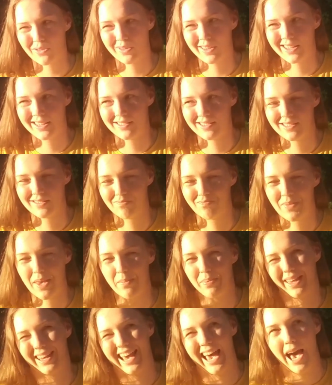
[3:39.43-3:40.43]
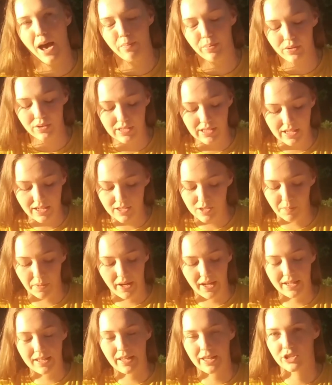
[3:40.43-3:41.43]
really keep like apple seeds, but
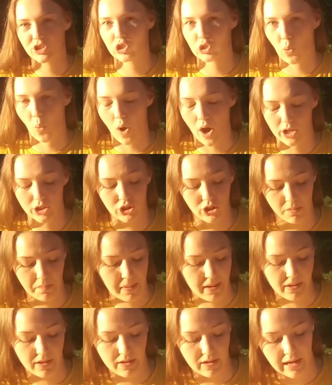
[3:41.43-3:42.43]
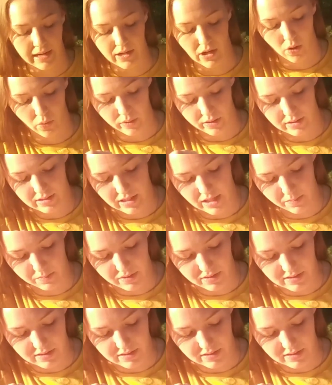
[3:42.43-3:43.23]
any like squash or melon, I always keep the